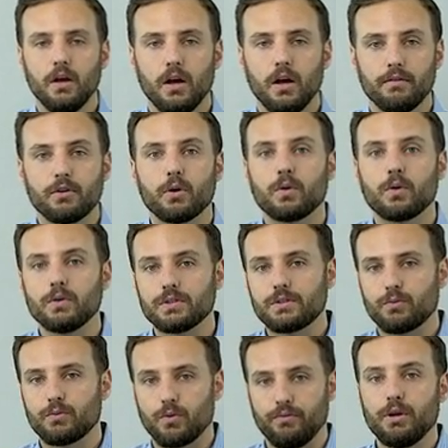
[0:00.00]
of Google's
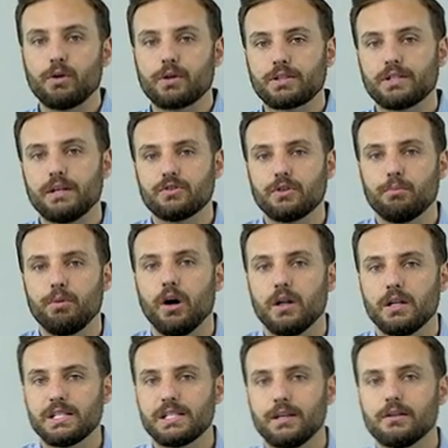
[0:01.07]
review extension
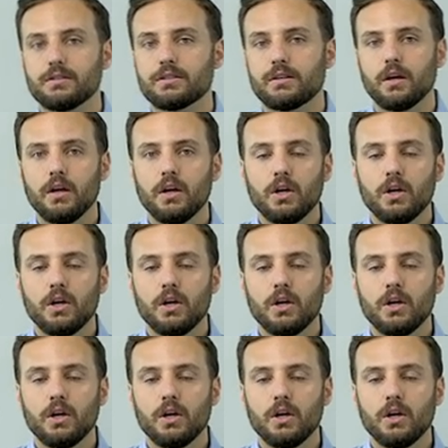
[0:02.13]
policies.